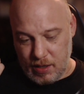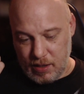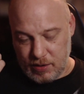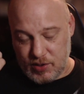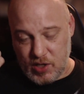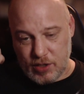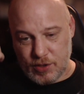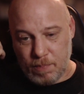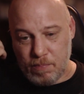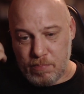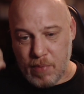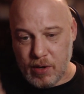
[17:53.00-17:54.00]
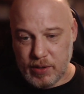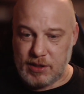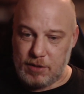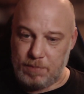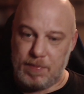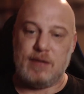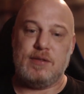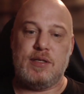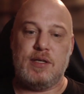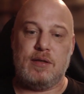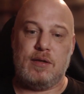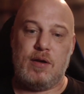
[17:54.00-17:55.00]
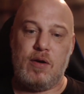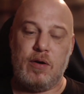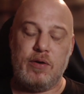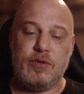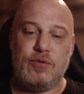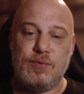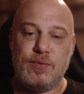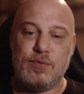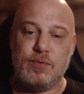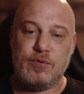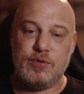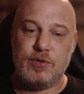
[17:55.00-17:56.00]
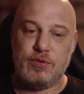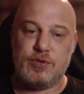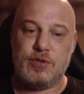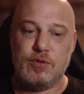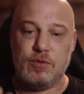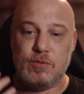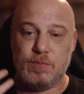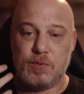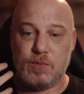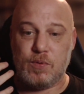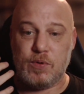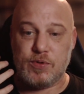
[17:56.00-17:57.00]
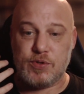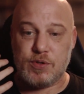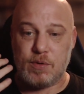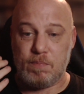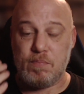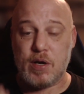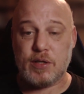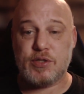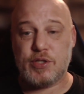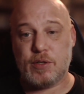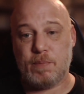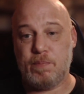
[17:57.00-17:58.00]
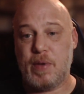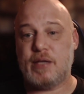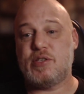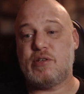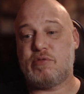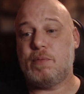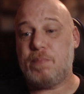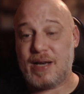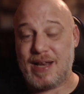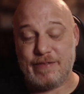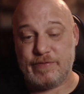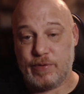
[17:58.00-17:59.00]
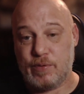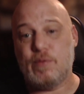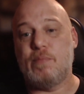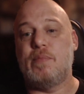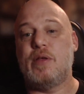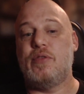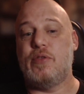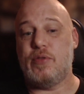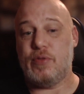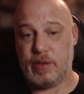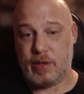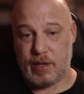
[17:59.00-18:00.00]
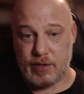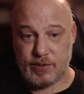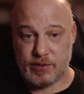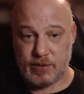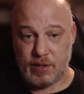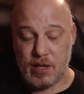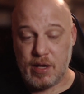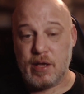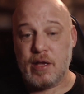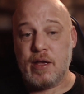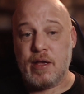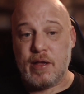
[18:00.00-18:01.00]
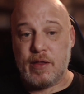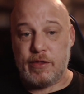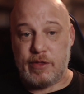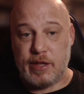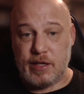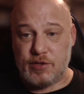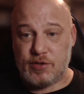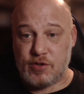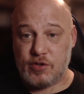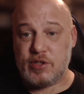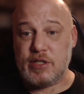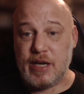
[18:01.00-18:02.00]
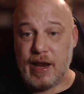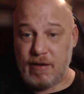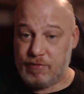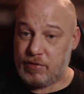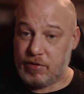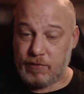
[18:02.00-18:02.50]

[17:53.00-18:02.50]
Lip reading: is just mind-bending. I thought YouTube was much better a platform than this. This should never